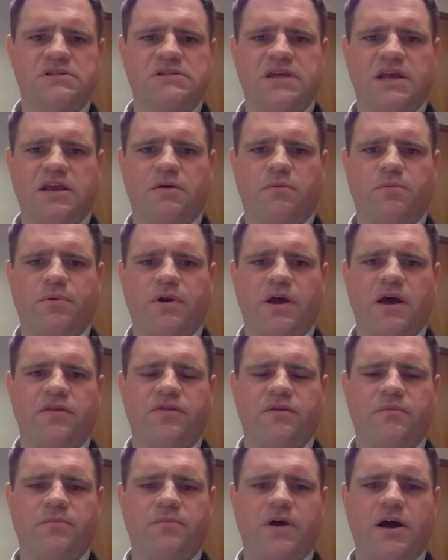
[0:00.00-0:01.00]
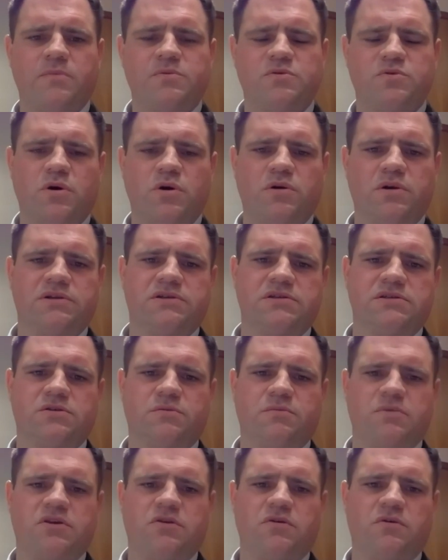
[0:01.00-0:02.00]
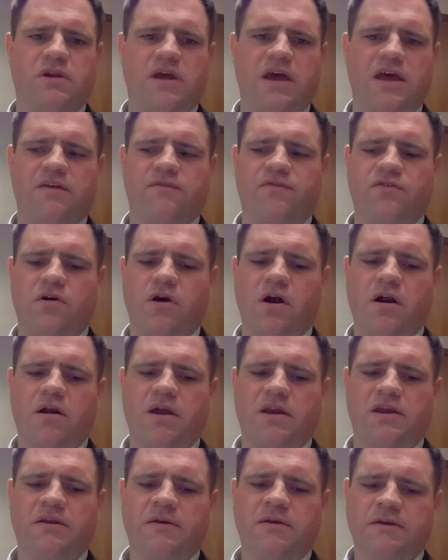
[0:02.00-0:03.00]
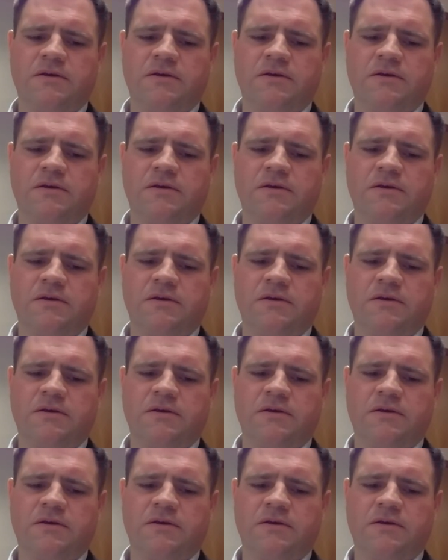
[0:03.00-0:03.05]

take a breath, and perhaps roll into some Q&A if there are any.